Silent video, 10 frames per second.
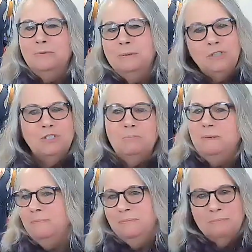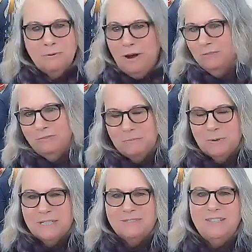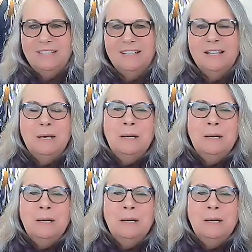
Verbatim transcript: women should be proud of their breastfeeding.